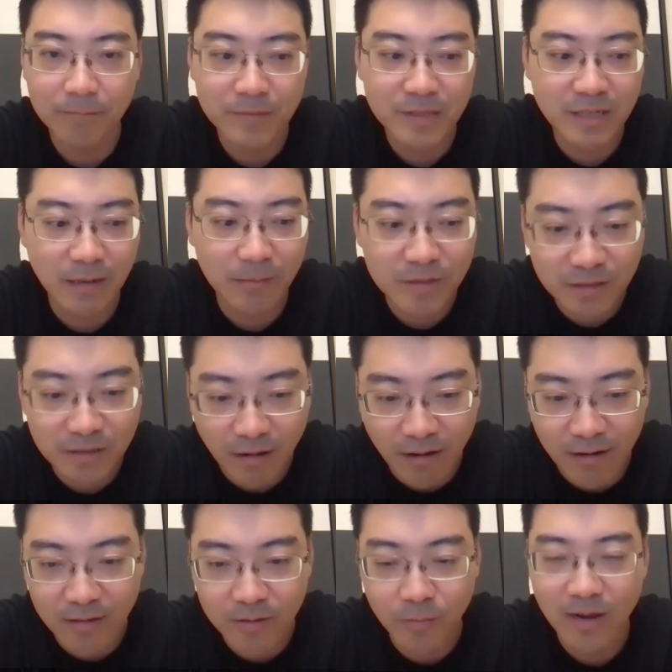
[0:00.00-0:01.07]

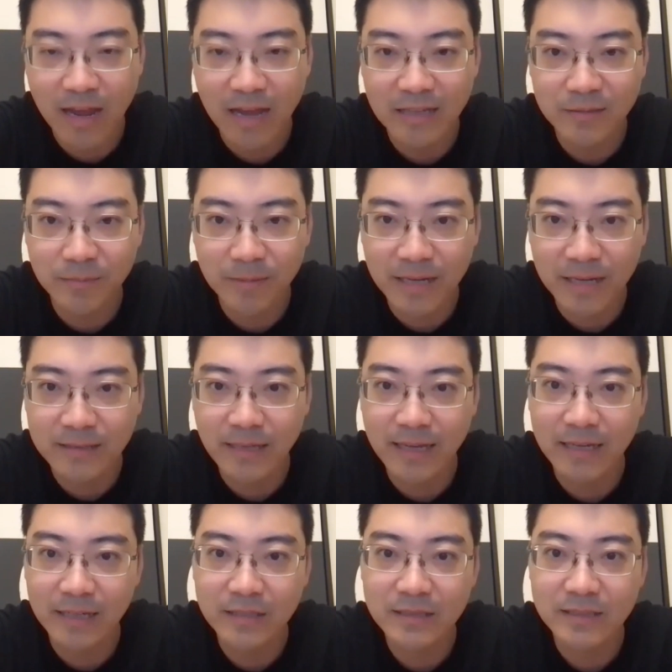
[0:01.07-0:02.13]
jumpstart or customize
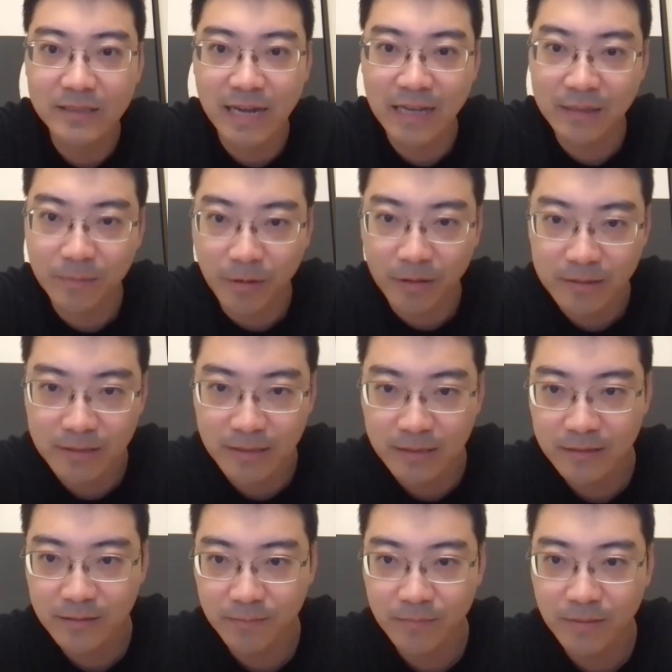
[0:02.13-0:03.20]
a chatbot
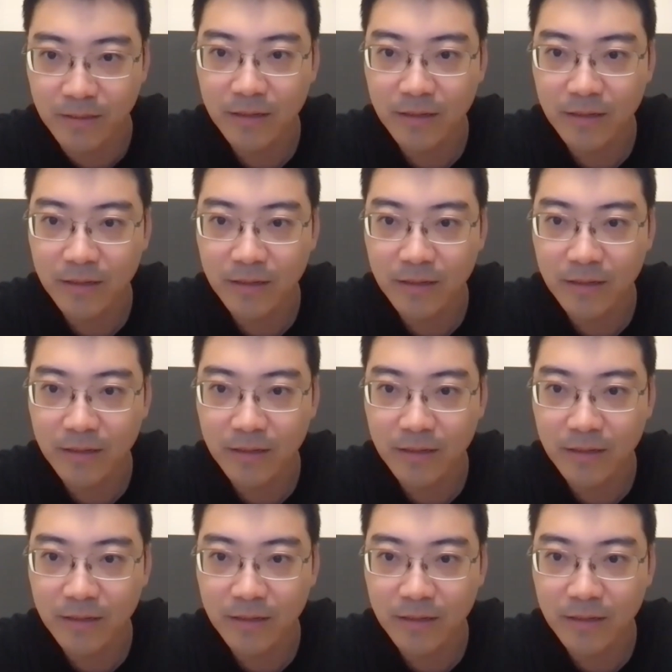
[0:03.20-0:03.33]
system,